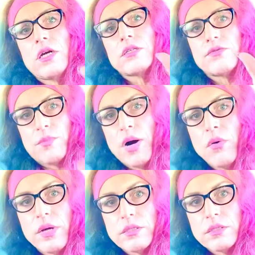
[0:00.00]
for
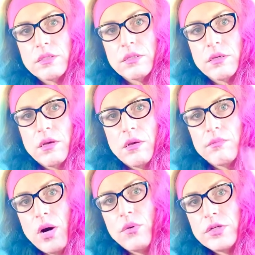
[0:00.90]
poets.
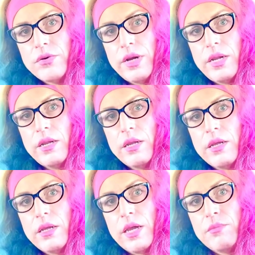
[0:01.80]
Poetry
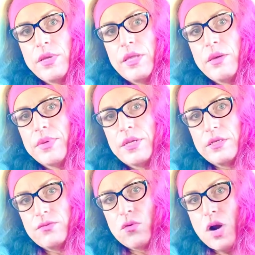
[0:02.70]
can be the impetus
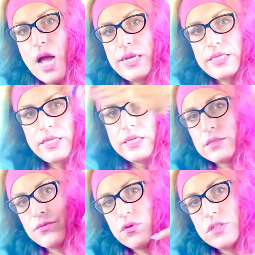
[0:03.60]
for ideas
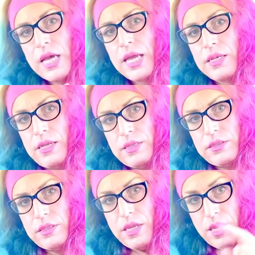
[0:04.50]
for scientists,
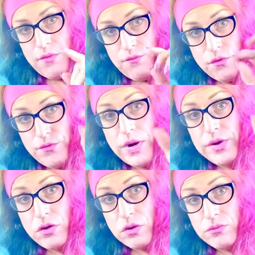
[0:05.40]
for very
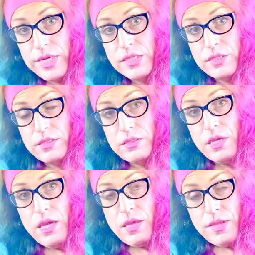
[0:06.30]
good reasons
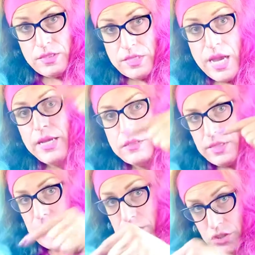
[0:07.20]
that science
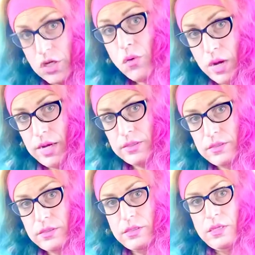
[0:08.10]
can show
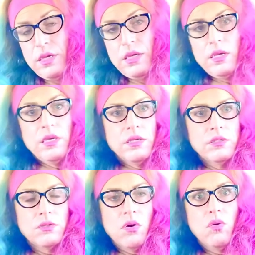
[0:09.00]
us.
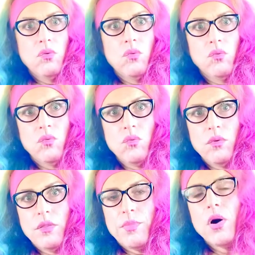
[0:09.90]
So
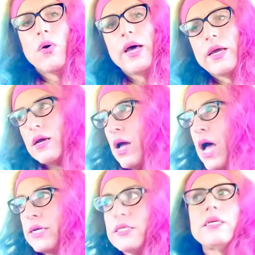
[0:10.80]
the poetic
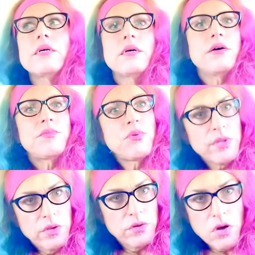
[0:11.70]
idea of putting
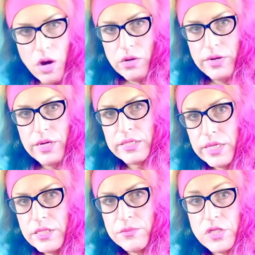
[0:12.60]
your daughter in a
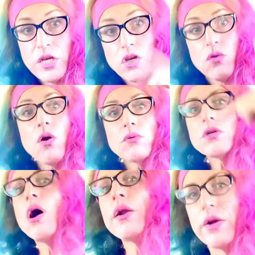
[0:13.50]
teaching machine, your own daughter,